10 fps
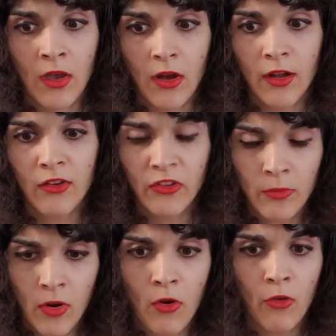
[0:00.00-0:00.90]

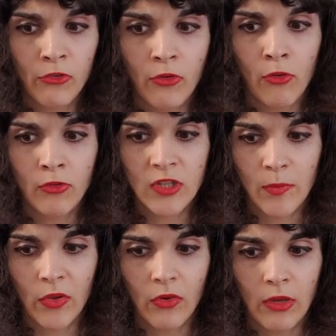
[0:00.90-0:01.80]
Autism also
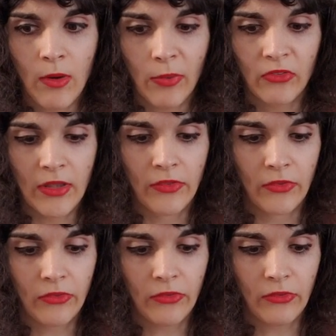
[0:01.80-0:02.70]
typically
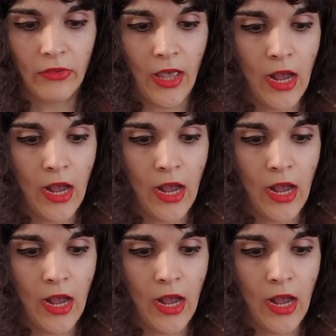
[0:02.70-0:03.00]
represents